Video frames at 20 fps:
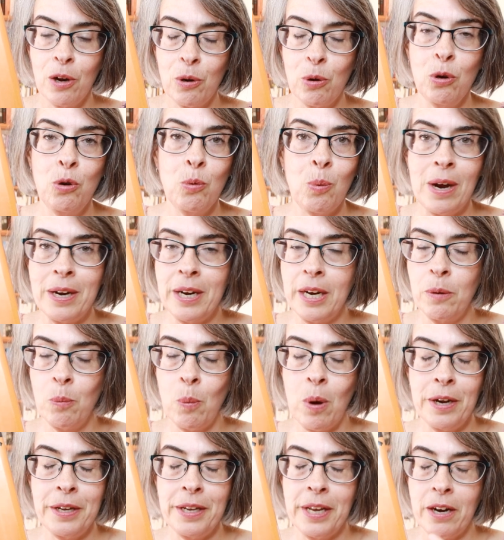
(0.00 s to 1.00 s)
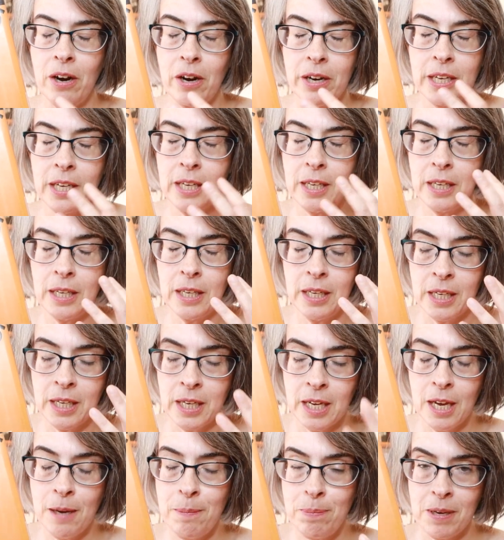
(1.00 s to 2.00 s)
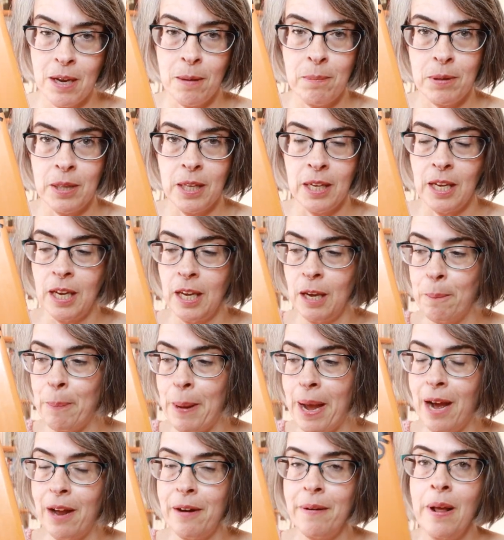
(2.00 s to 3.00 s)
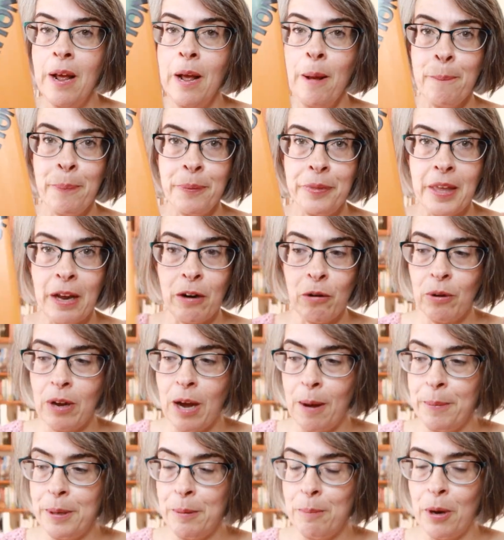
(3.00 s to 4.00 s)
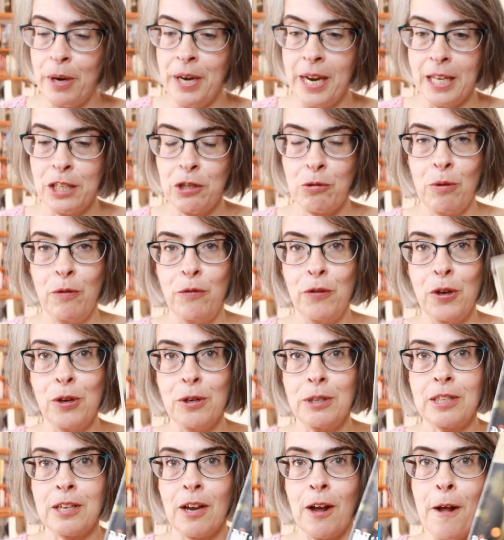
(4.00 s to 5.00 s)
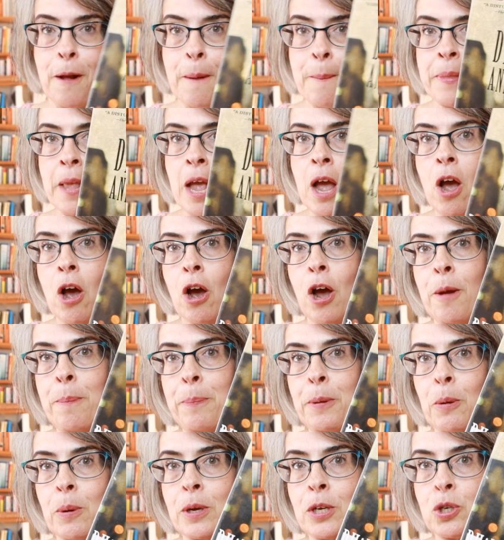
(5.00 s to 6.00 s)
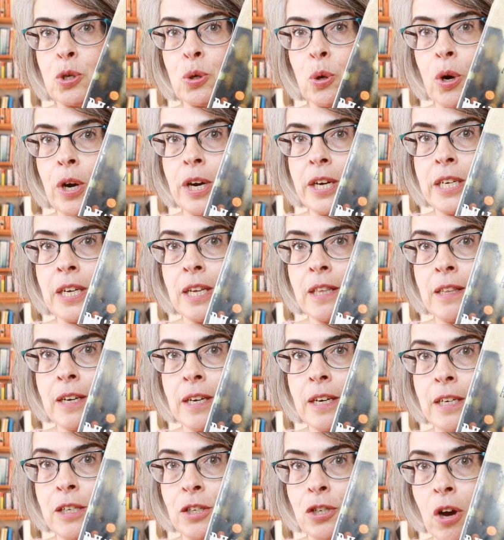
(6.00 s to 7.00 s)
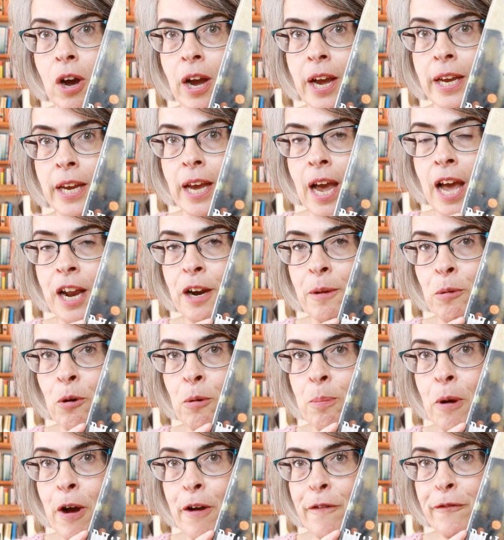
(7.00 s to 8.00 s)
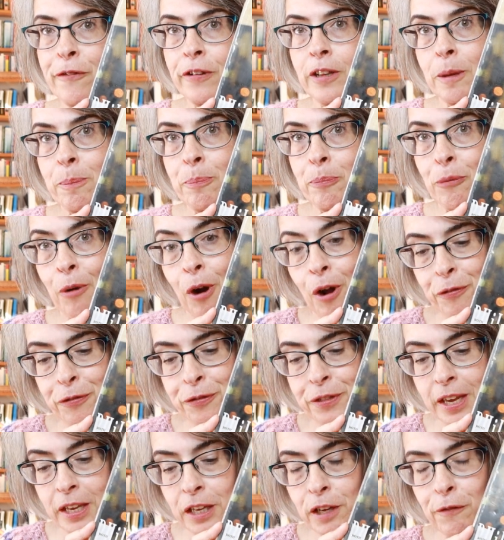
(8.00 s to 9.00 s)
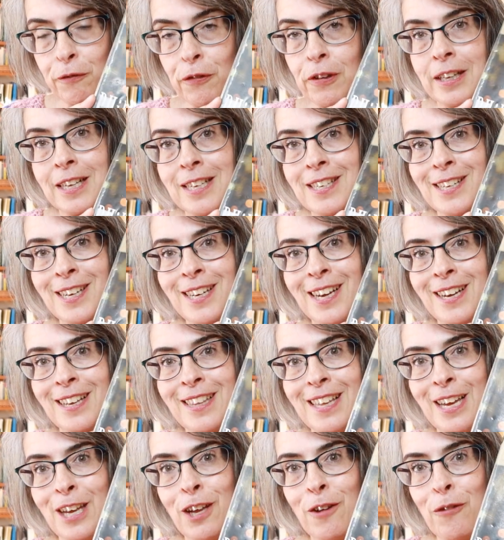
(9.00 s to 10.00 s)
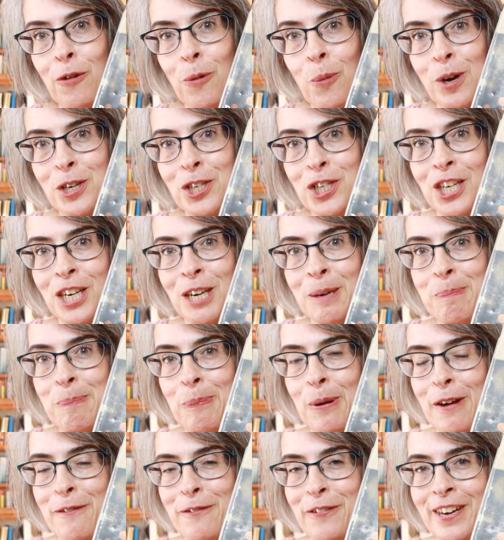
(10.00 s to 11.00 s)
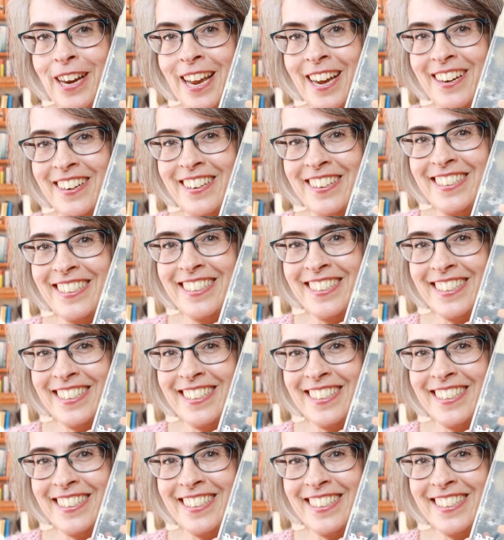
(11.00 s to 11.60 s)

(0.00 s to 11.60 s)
a good one, and one that I keep thinking about, but that'll come in my next review. So hope you enjoyed The Dying Animal by Philip Roth. Thank you for listening, and thank you for watching. Bye for now.